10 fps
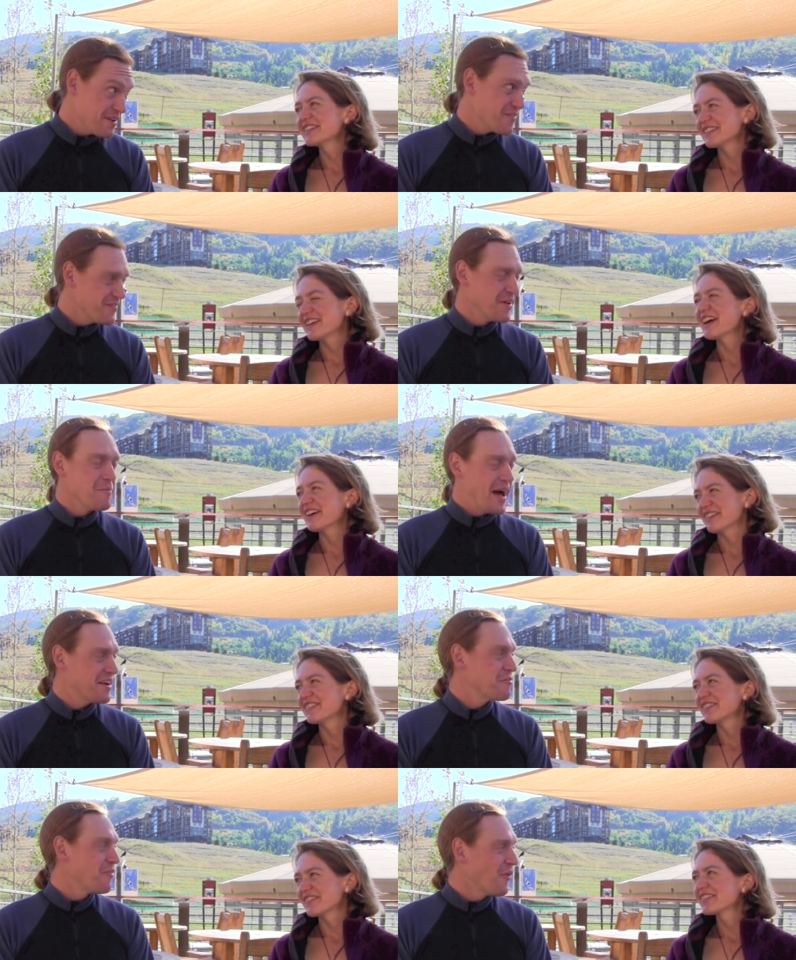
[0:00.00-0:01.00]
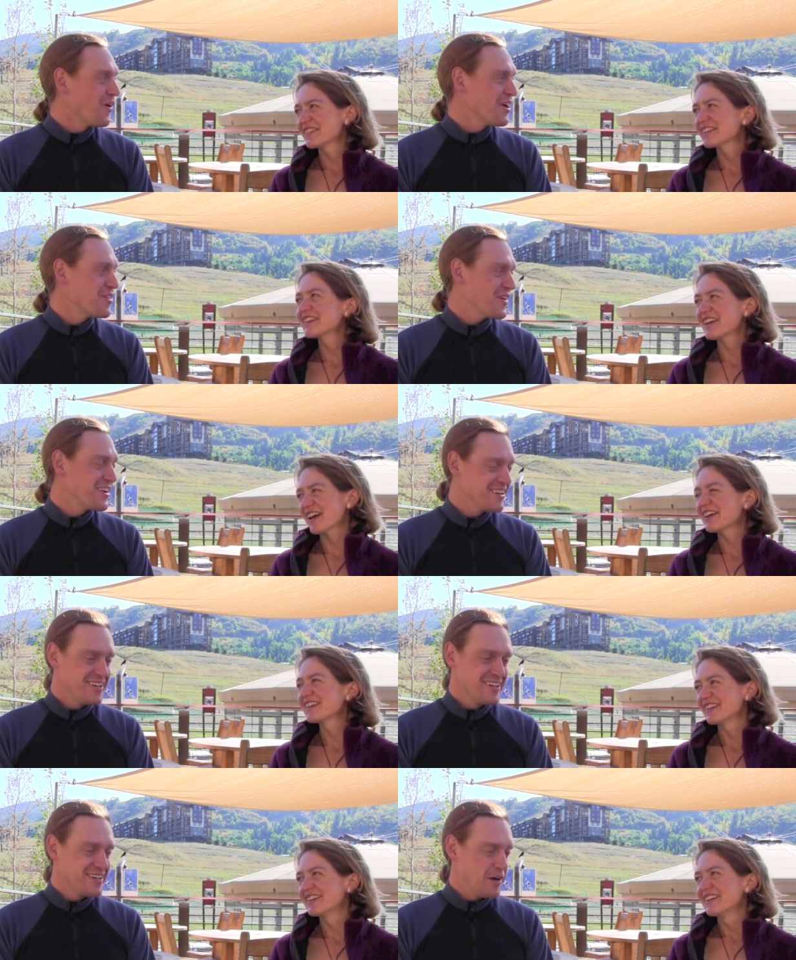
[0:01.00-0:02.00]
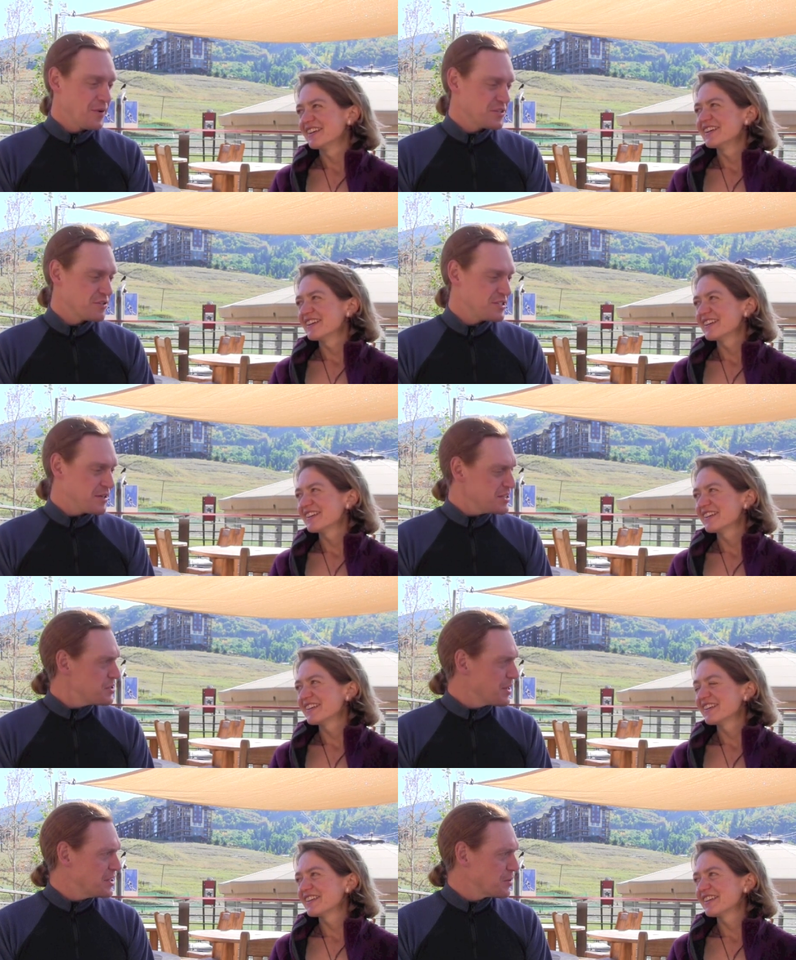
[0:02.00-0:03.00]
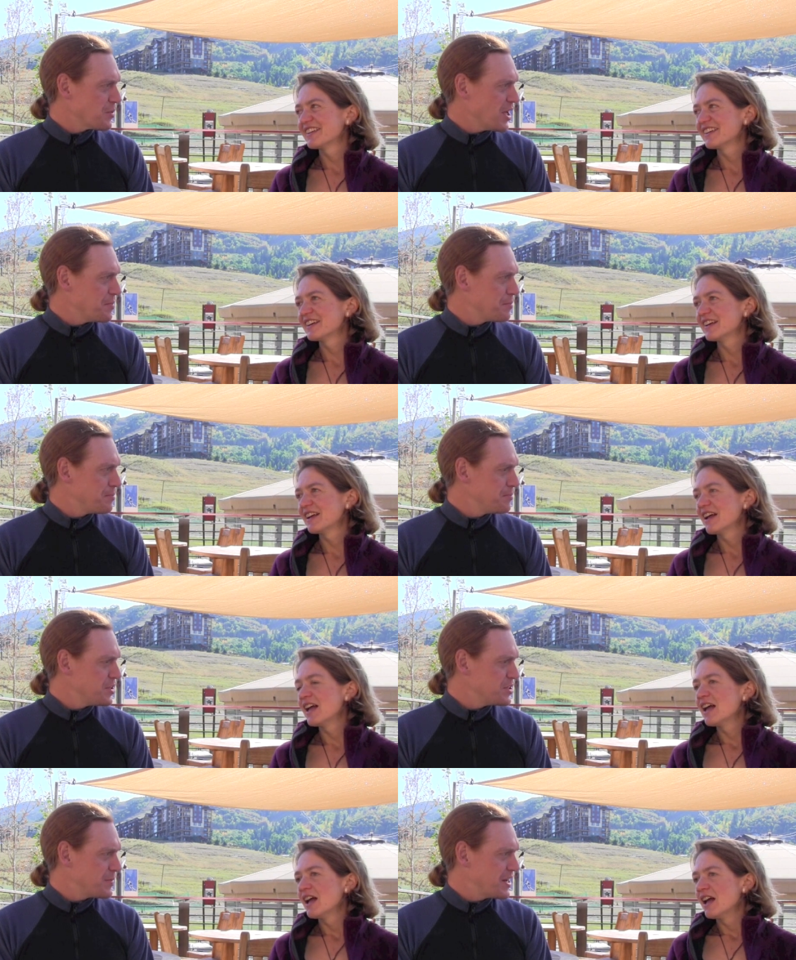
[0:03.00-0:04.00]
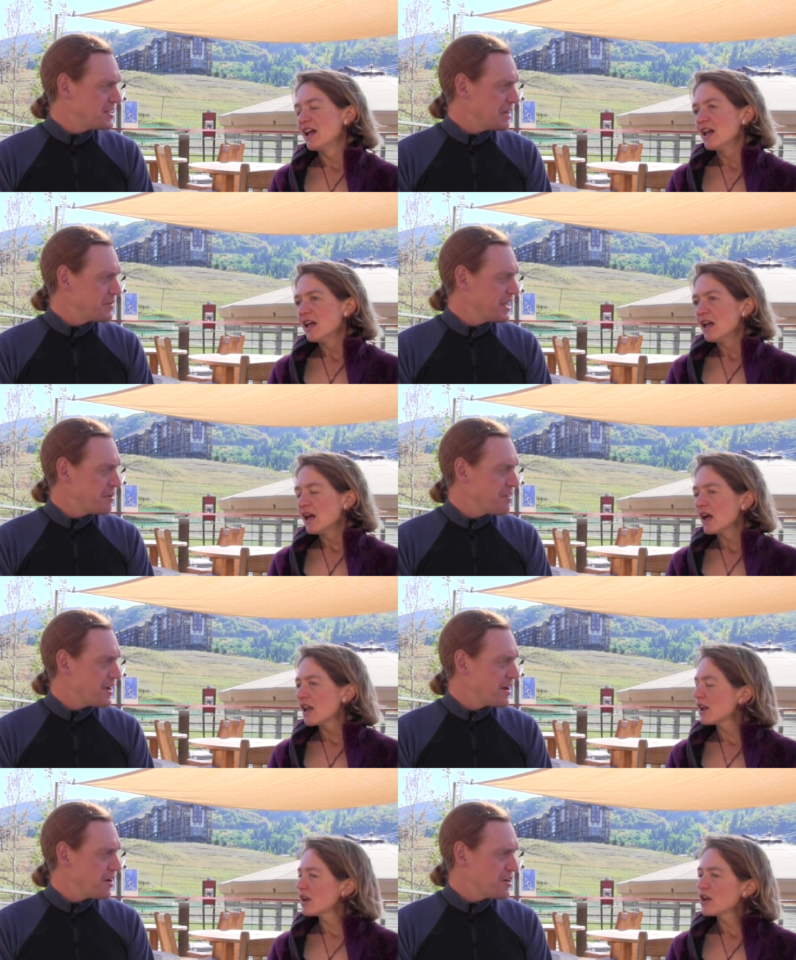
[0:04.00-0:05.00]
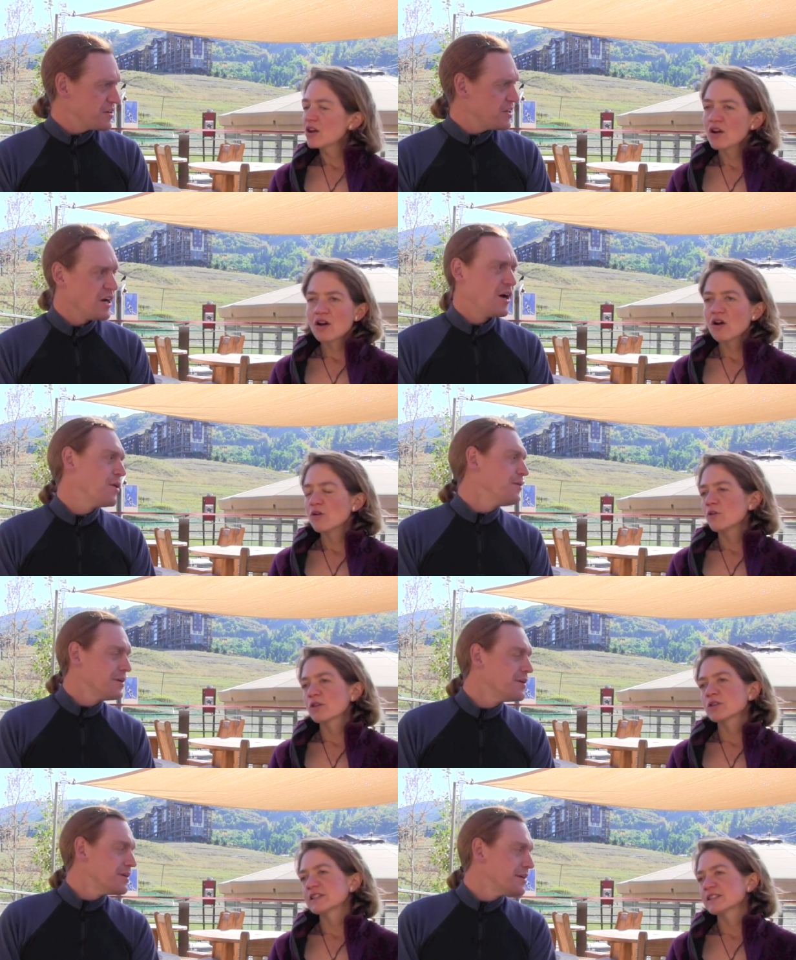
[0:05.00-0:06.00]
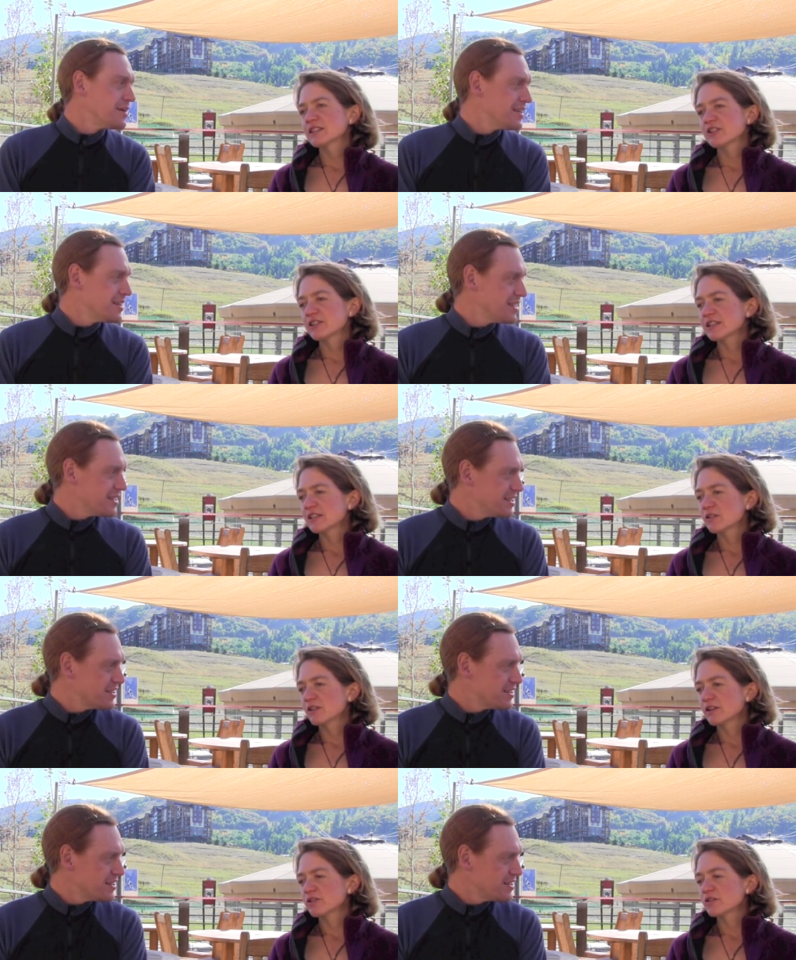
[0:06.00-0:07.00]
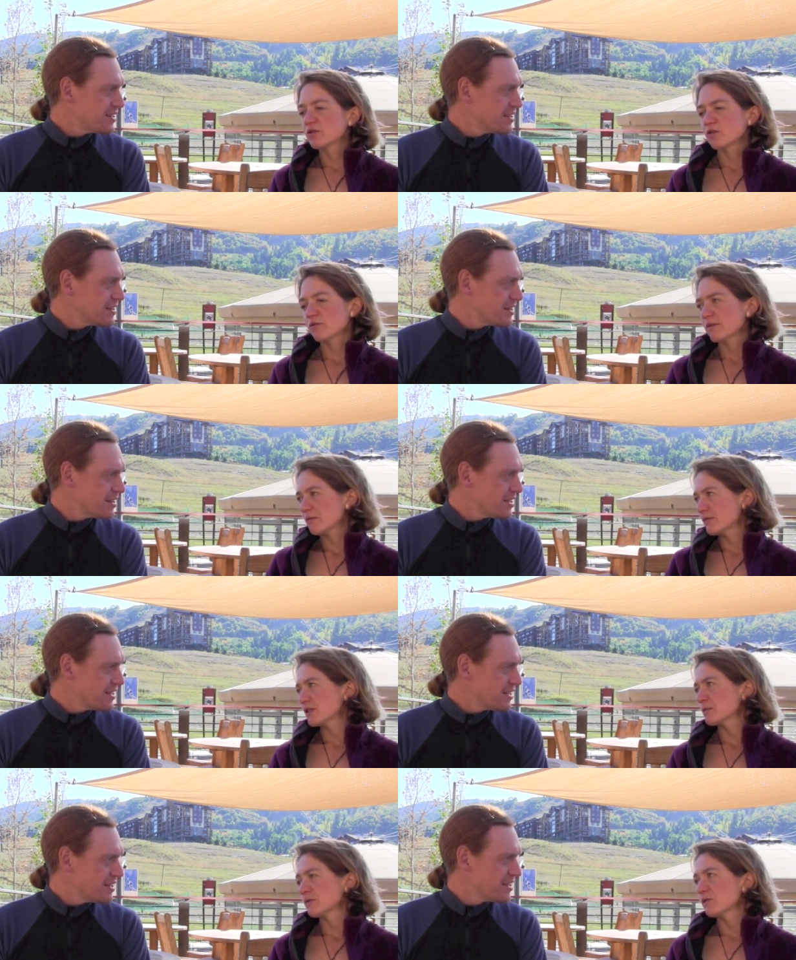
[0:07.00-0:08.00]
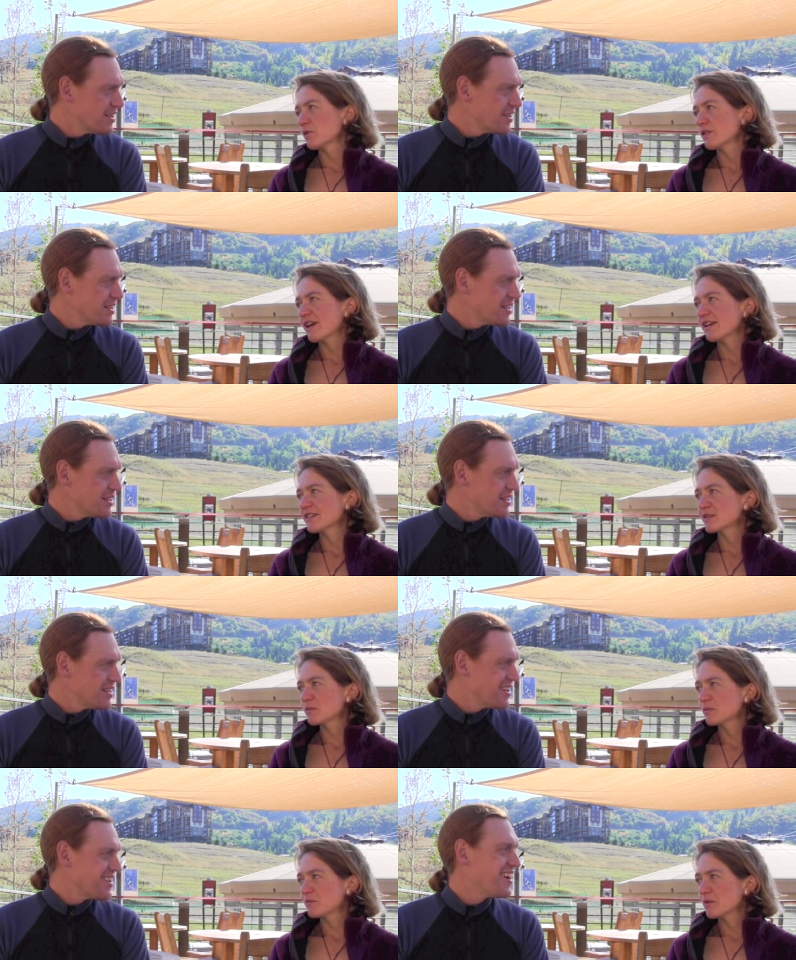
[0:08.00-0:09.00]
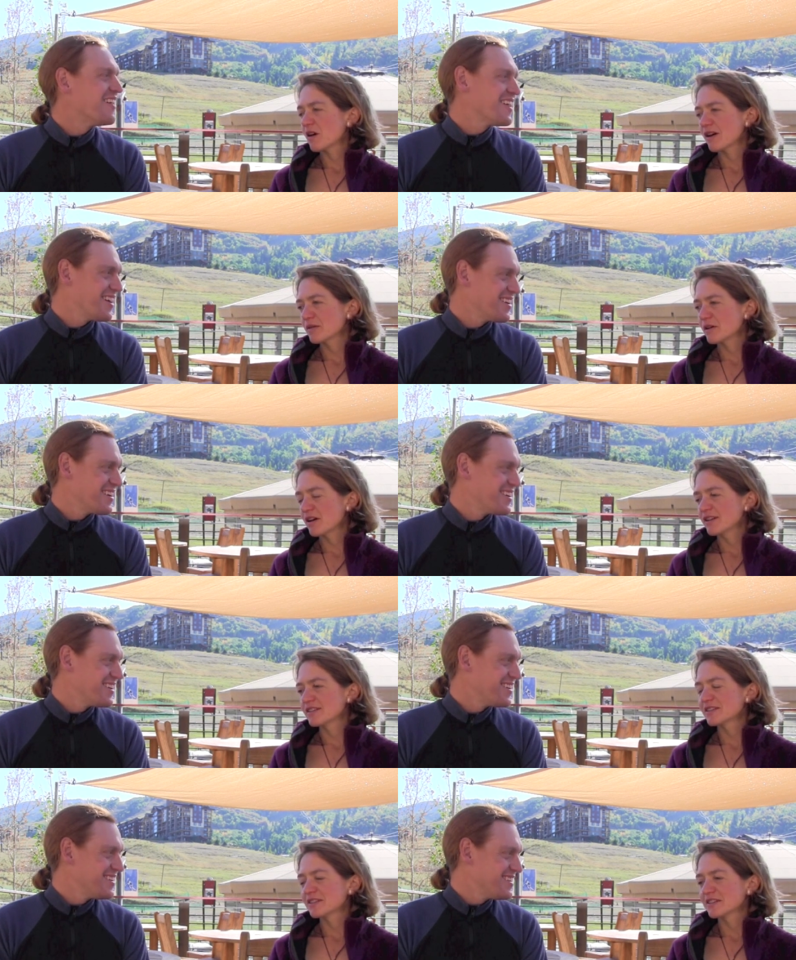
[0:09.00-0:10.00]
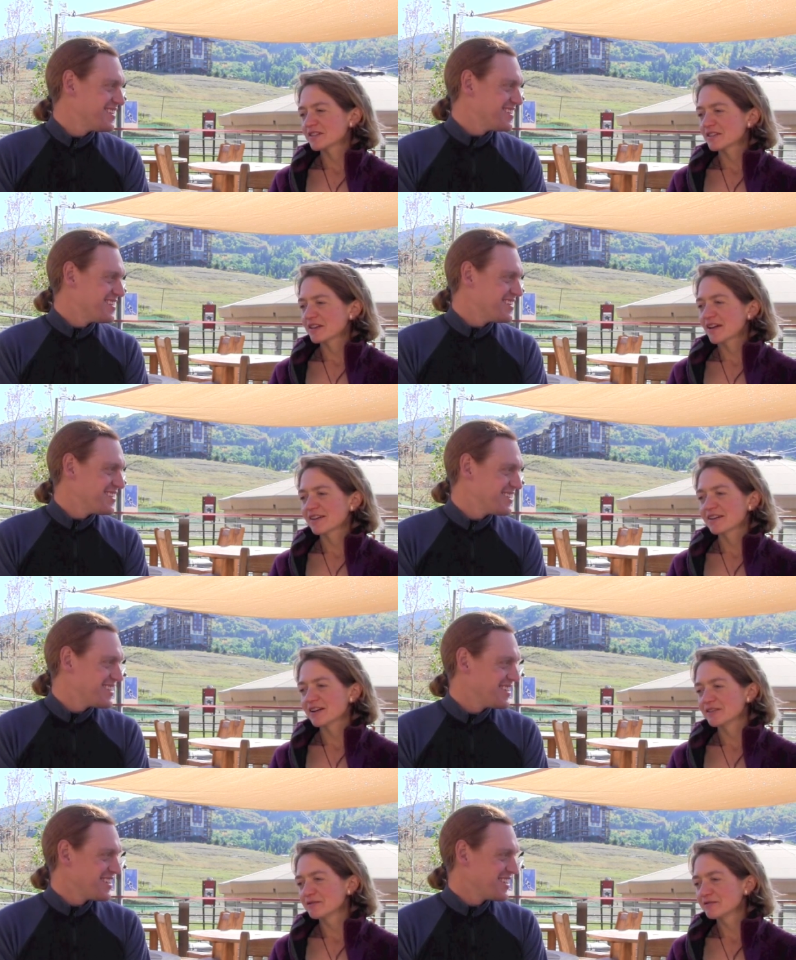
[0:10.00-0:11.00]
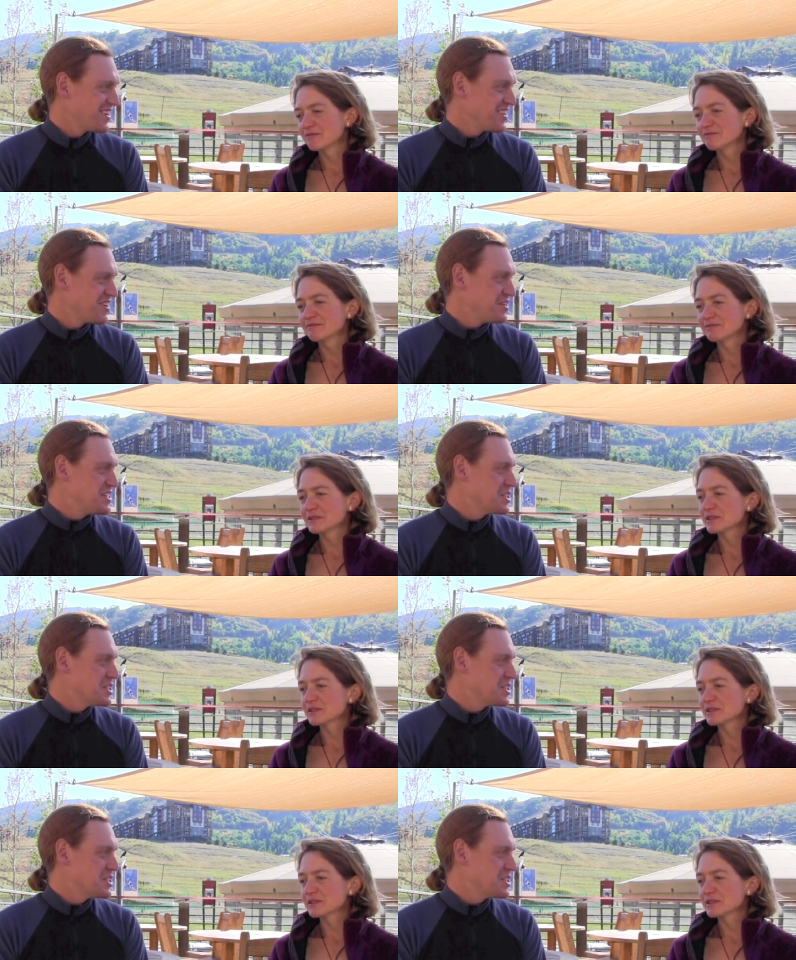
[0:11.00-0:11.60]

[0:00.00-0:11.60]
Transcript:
Speaker 1: yeah. you know, back and forth yeah. at, at Western States. You guys were probably did you spend any time together there? no, no,
Speaker 2: Chris, Chrissy had caught me just before the end, but ah. I, I, yeah, kind of.
Speaker 1: You had